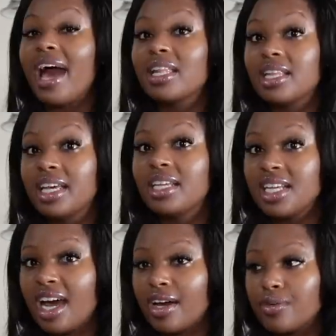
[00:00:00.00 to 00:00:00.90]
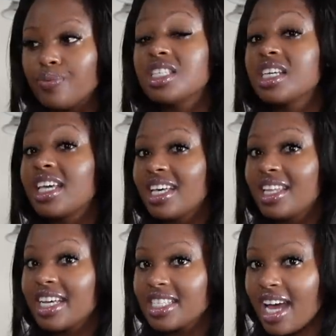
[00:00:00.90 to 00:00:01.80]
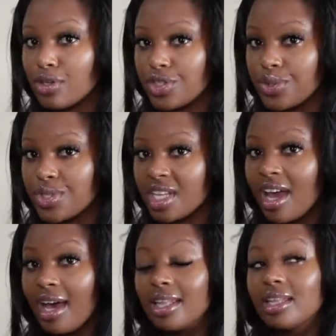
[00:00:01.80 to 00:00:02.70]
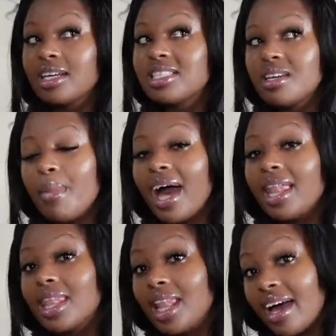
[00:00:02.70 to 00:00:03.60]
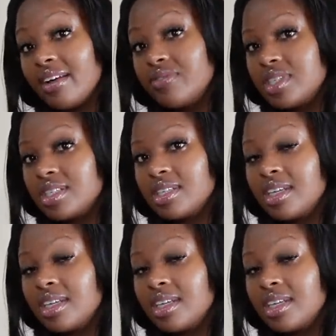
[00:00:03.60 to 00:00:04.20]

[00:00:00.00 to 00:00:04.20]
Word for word: I leaned down to get Leia's house shoes. Look to my left.